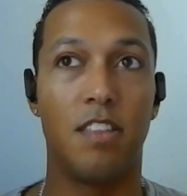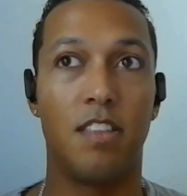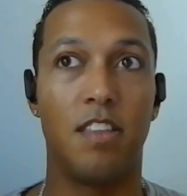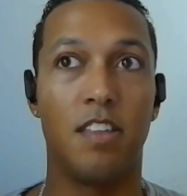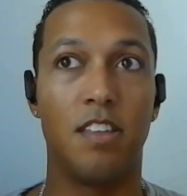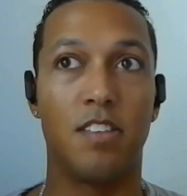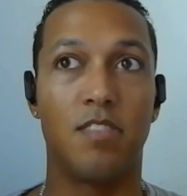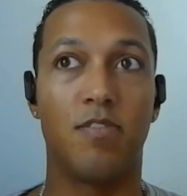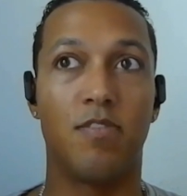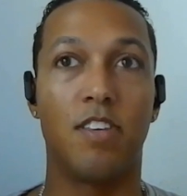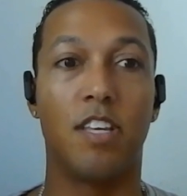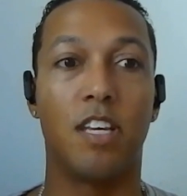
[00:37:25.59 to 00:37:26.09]

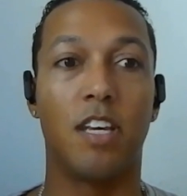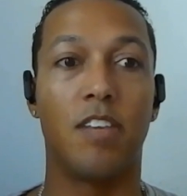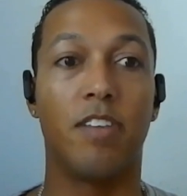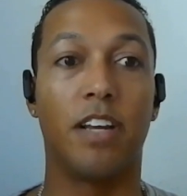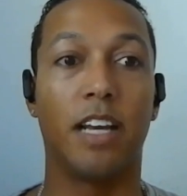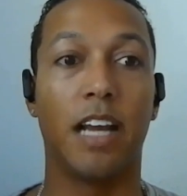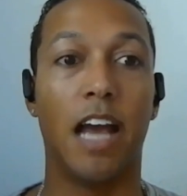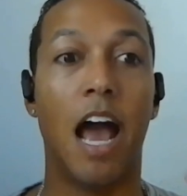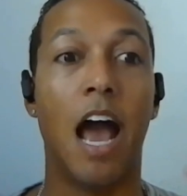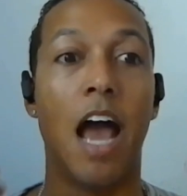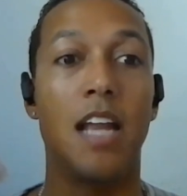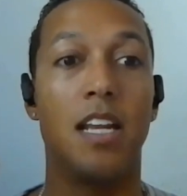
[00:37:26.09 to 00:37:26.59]
this feeling of
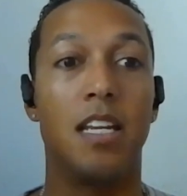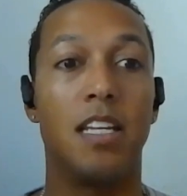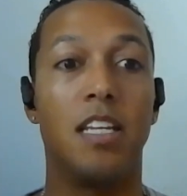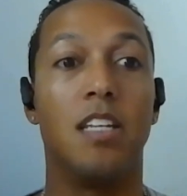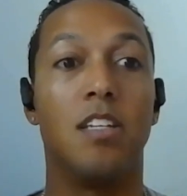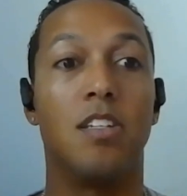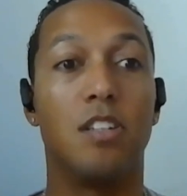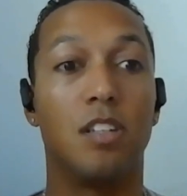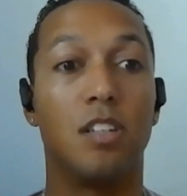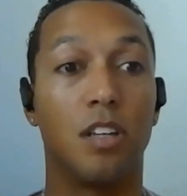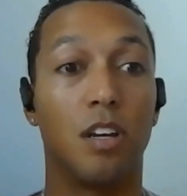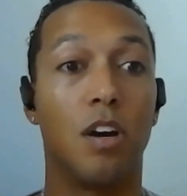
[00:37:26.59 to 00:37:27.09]
like I
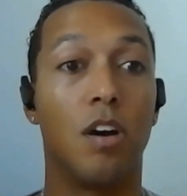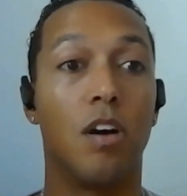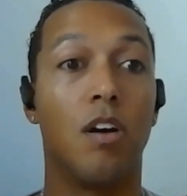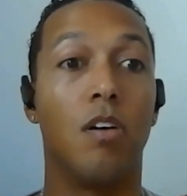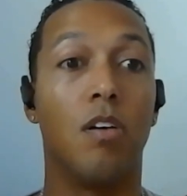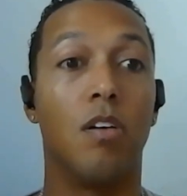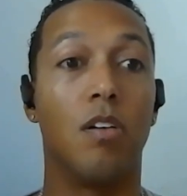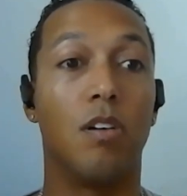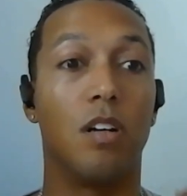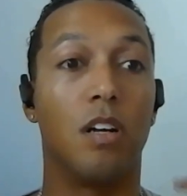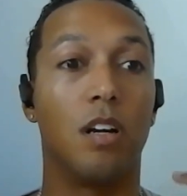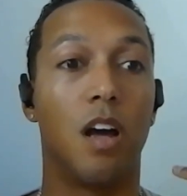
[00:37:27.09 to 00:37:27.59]
need to
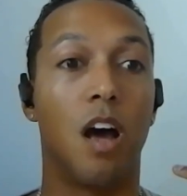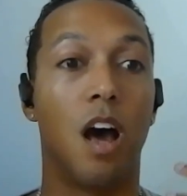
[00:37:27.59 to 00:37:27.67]
go